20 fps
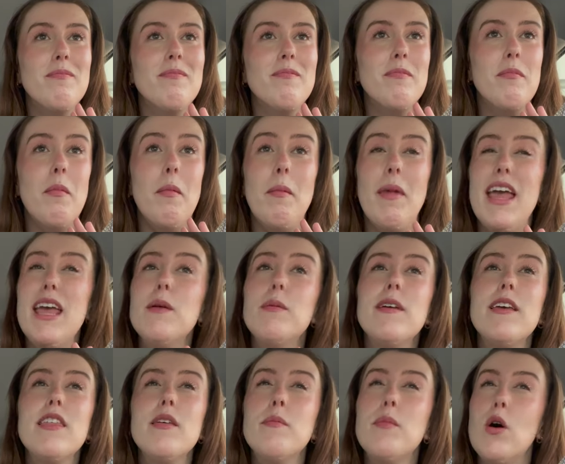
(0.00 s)

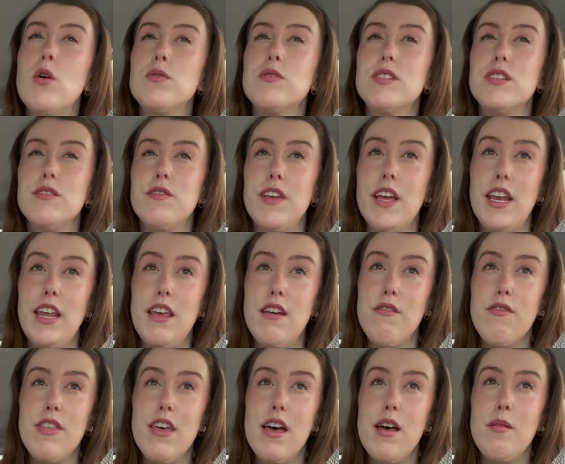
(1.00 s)
maybe the most of any
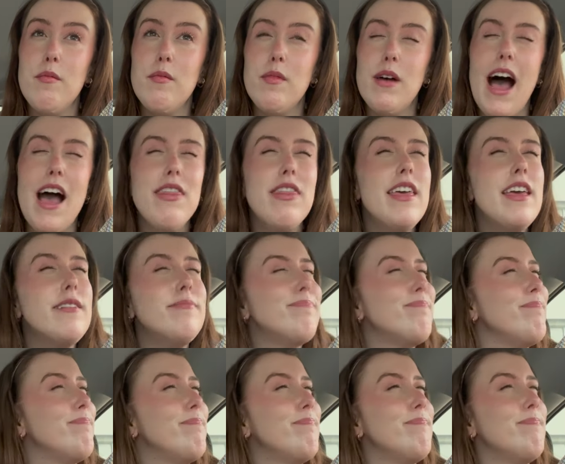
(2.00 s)
of them. I think
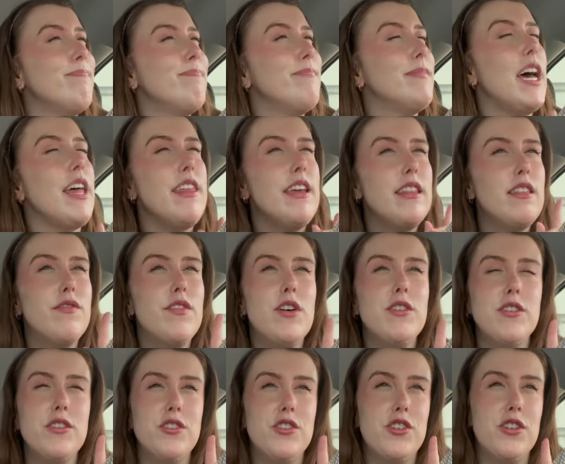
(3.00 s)
mm, I think The Fault in
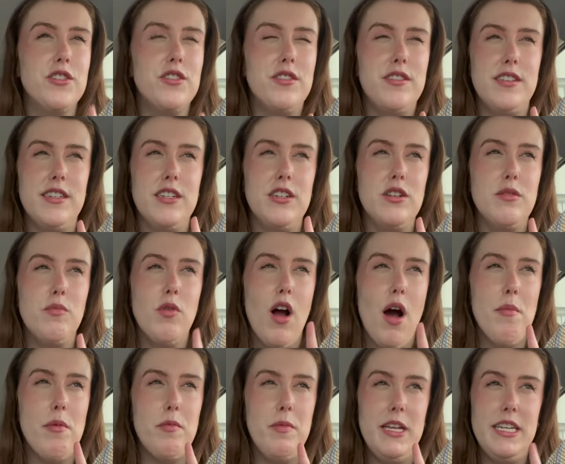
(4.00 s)
Our Stars still
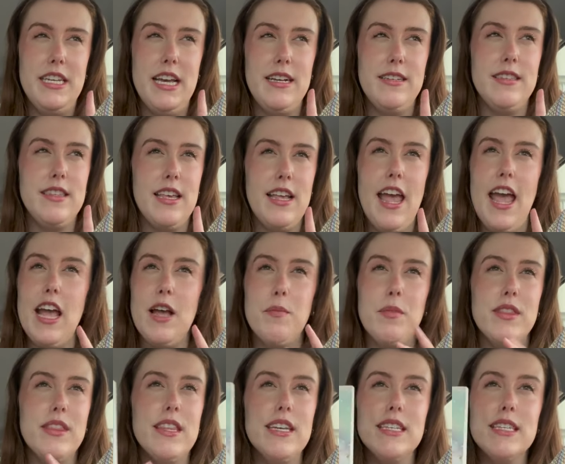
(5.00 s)
probably takes the cake,
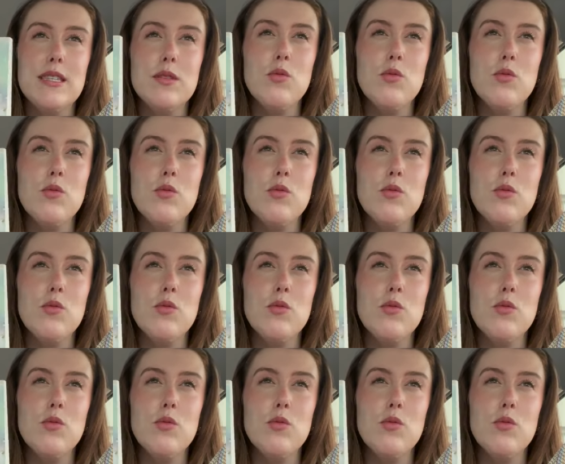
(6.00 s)
but this